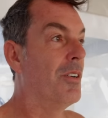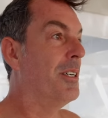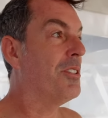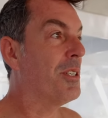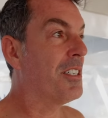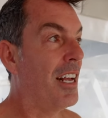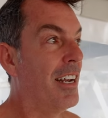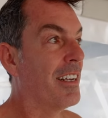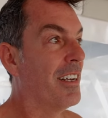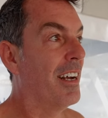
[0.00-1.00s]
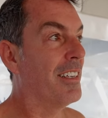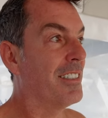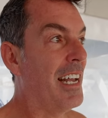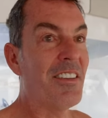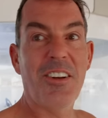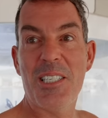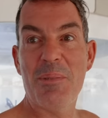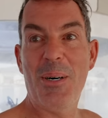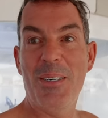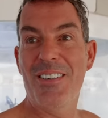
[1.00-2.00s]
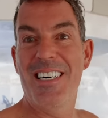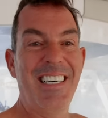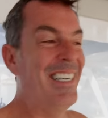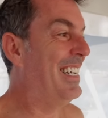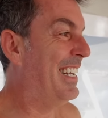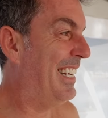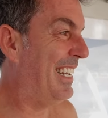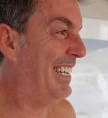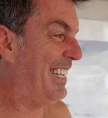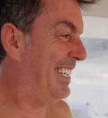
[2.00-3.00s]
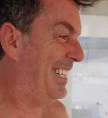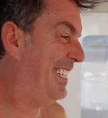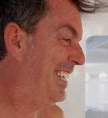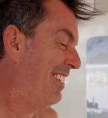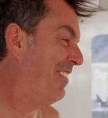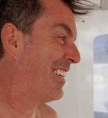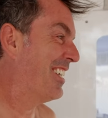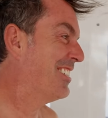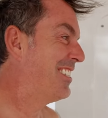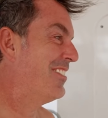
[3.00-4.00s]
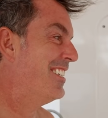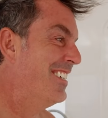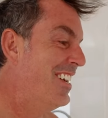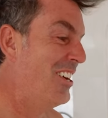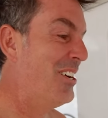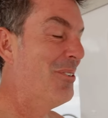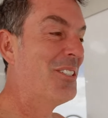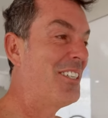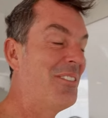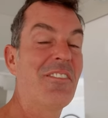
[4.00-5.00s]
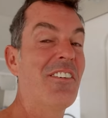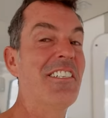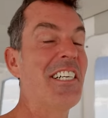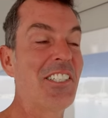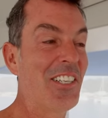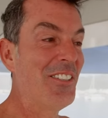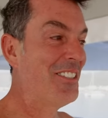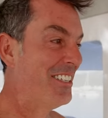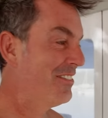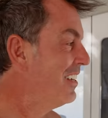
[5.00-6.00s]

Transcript: which we're selling at ten dollars a bottle. For those of you who want something very exclusive,